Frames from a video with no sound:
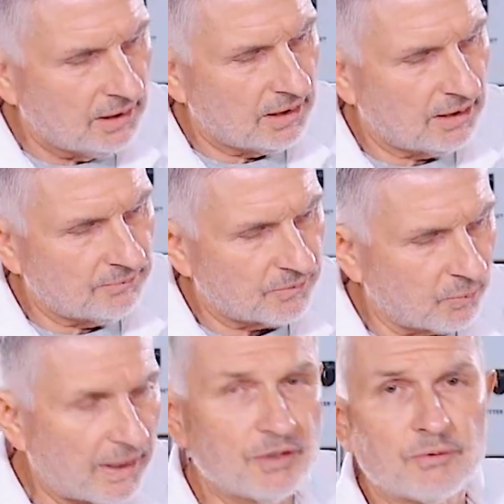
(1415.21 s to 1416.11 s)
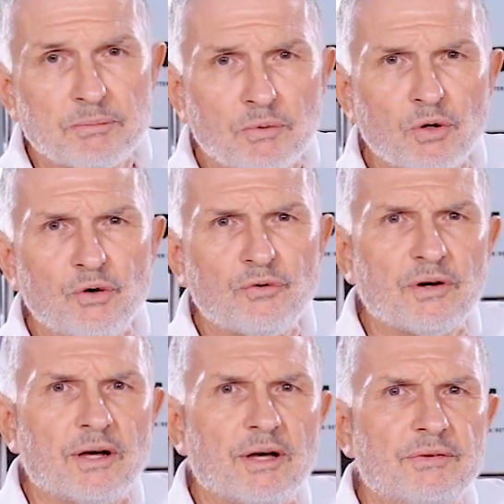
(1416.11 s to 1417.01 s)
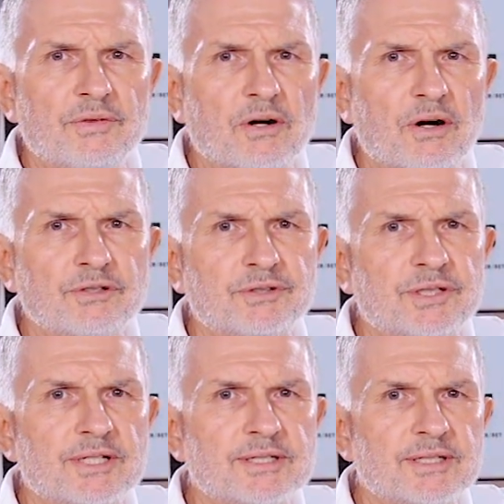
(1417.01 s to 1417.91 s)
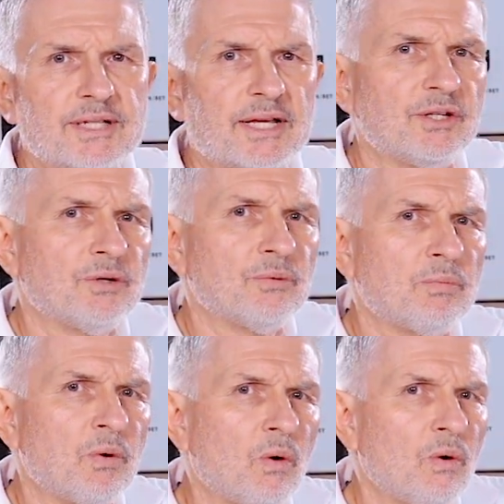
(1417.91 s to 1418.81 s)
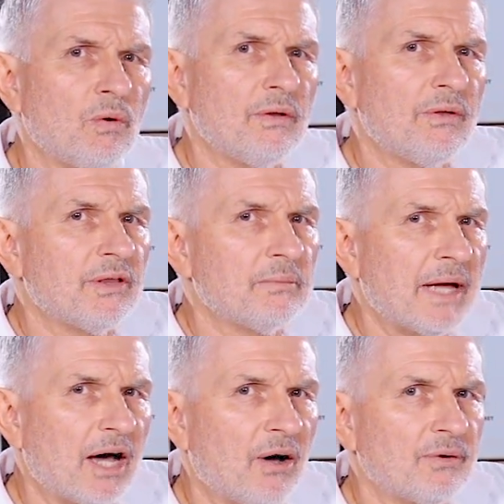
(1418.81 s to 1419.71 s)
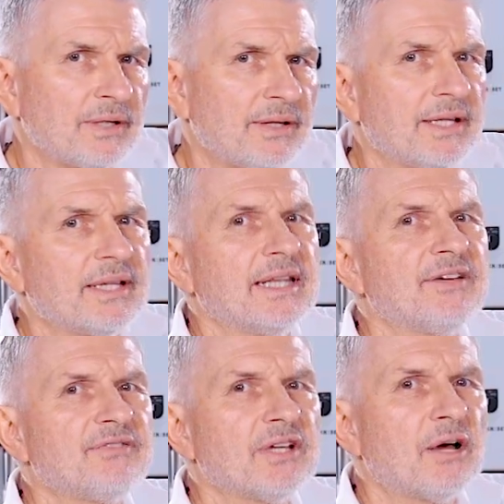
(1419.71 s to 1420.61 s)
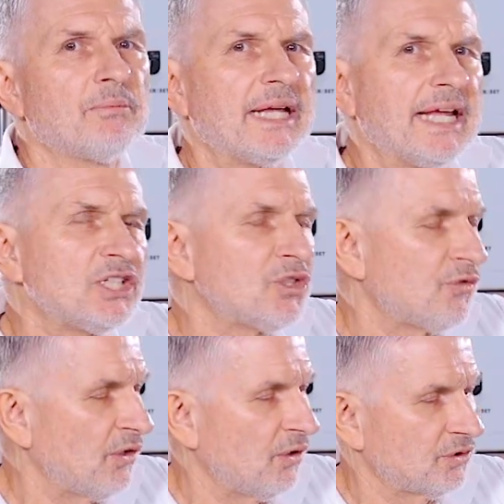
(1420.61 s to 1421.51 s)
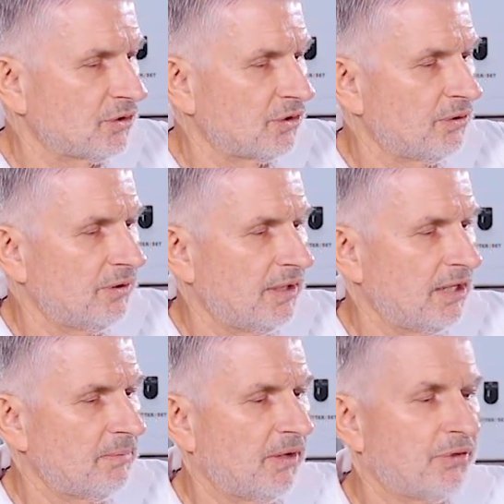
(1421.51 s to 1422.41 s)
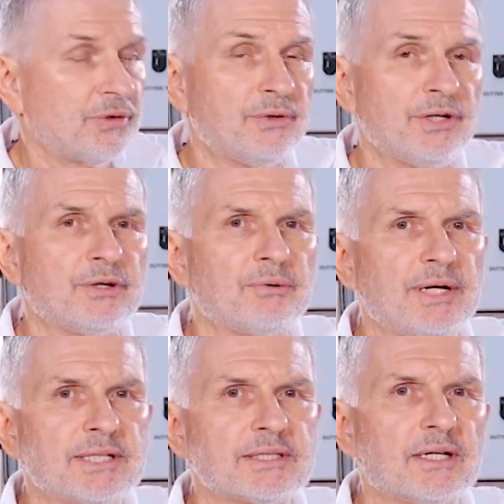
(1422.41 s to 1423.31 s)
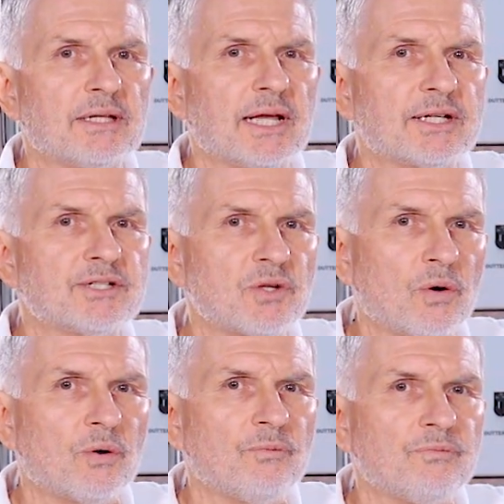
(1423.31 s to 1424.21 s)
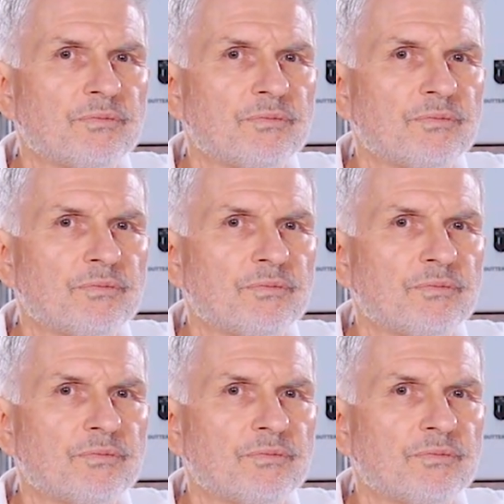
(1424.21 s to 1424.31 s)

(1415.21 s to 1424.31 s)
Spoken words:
The way you remove the cartridges is that you pull them out and then lift up each filter about 30 degrees like so,